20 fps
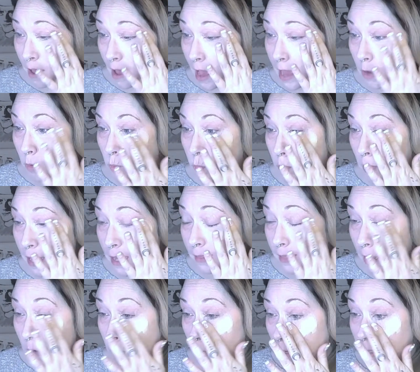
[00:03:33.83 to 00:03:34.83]
I
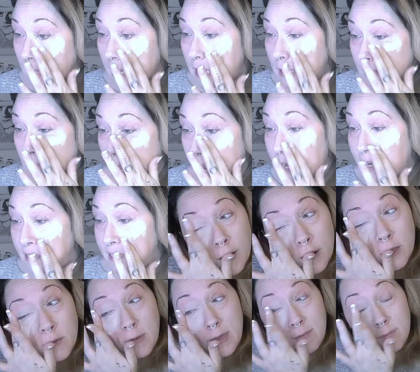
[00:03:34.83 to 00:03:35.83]
really, really liked it.
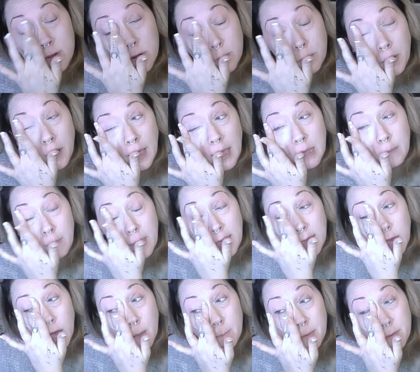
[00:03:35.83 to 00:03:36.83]
Are you even applying
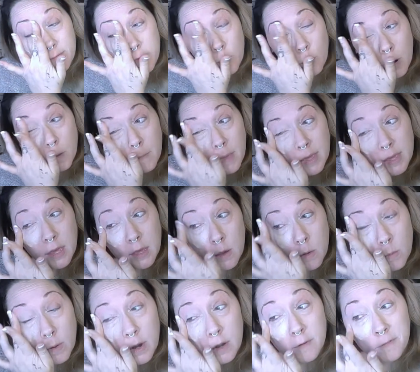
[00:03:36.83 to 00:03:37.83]
makeup if you weren't making a
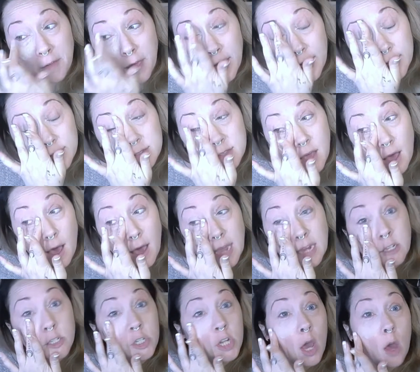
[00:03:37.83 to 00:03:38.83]
weird face? I
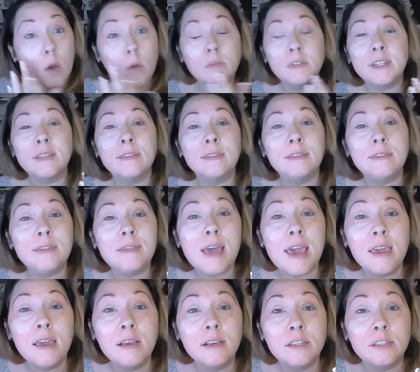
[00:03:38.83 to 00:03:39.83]
don't
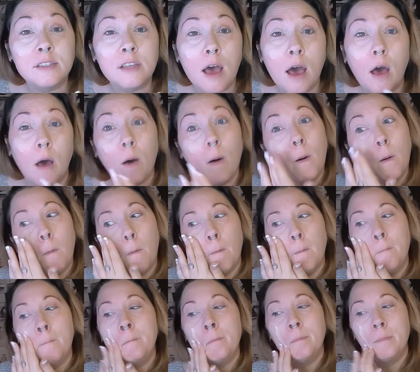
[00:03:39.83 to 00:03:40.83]
think so.
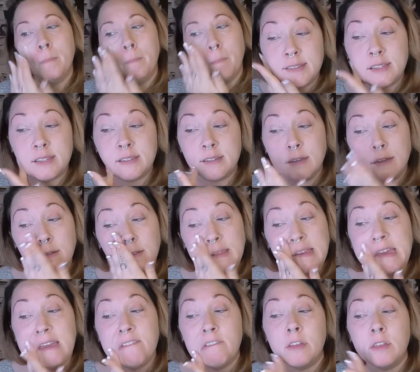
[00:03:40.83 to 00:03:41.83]
Still,
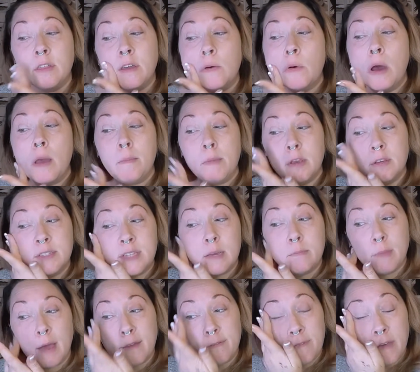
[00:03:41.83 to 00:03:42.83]
even though I'm using
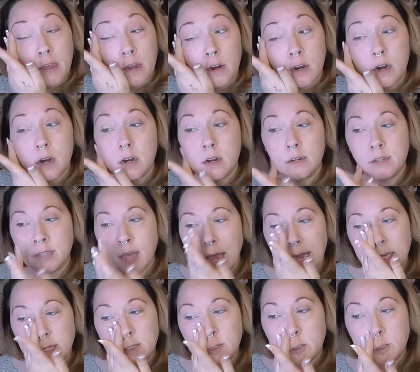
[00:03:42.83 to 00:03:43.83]
my fingers, I
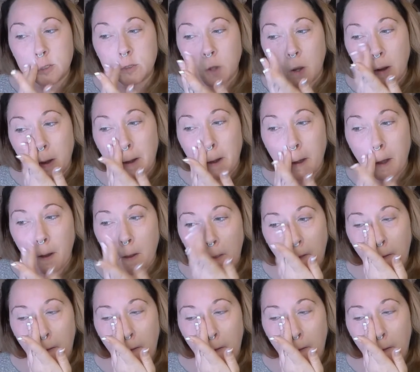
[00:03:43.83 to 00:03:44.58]
start